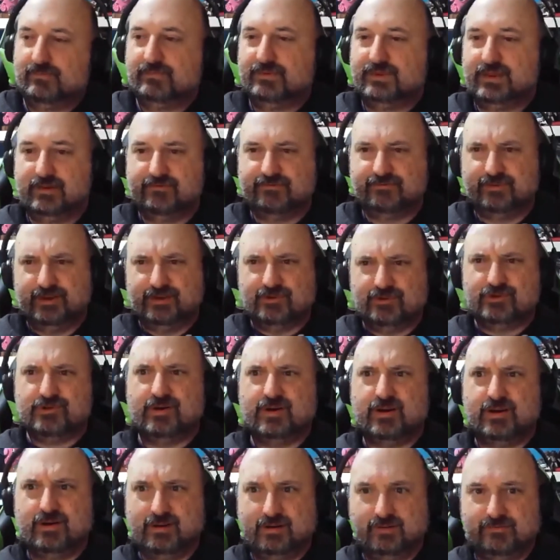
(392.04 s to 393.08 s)
free
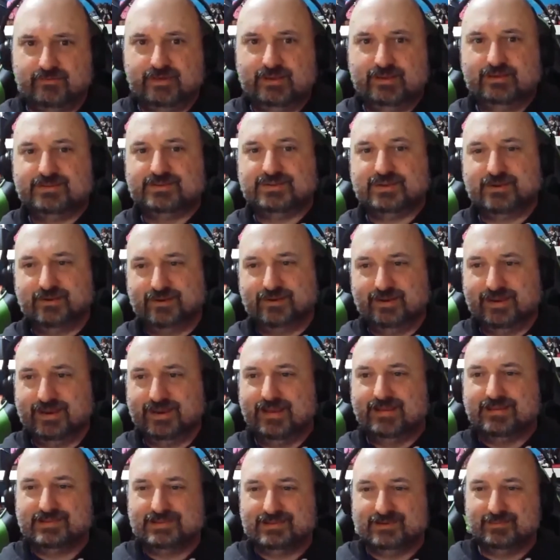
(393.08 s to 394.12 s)
trial of it so I could
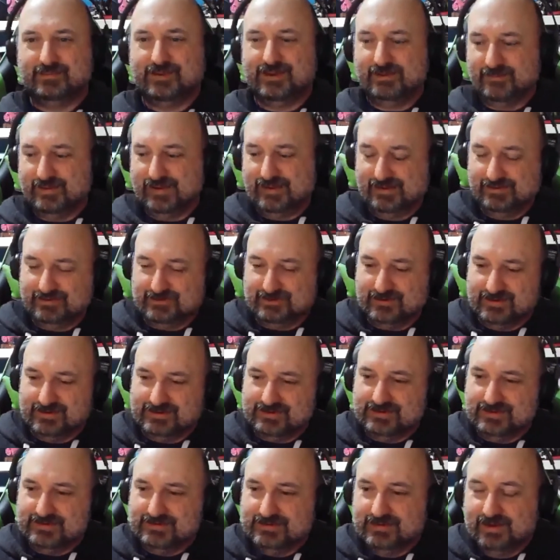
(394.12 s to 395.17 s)
get some email
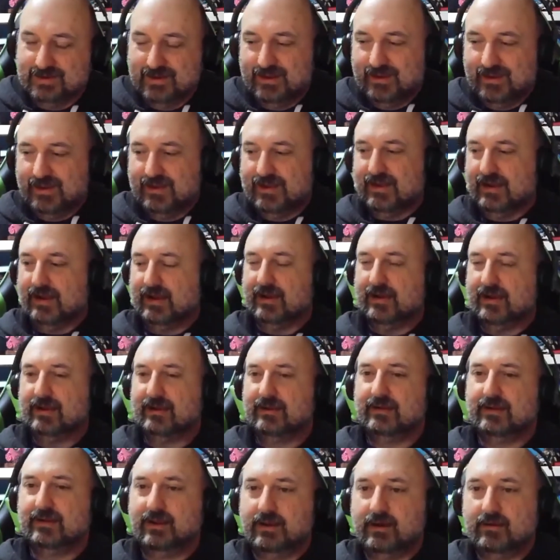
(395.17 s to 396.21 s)
addresses,
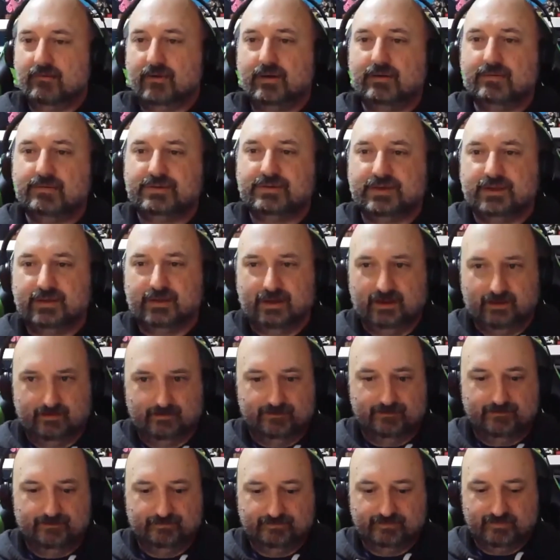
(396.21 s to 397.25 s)
and I wrote to
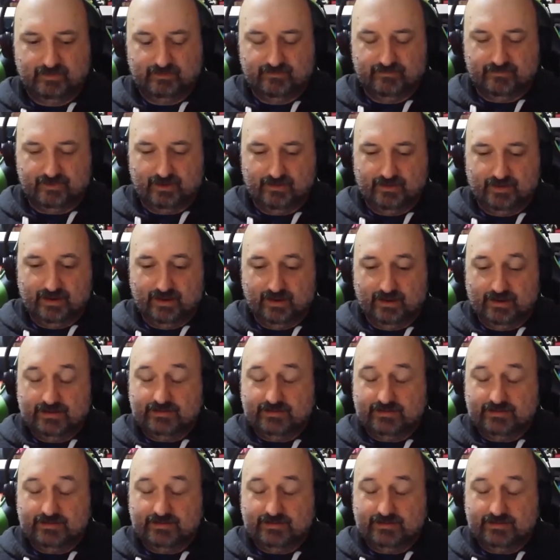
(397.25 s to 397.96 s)
him via that.